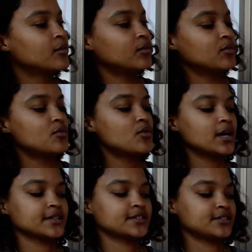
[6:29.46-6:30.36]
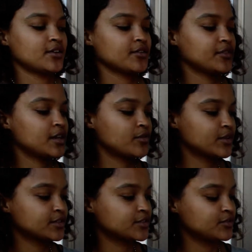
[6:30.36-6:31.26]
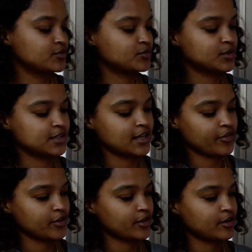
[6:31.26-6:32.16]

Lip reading: What are they going to do together?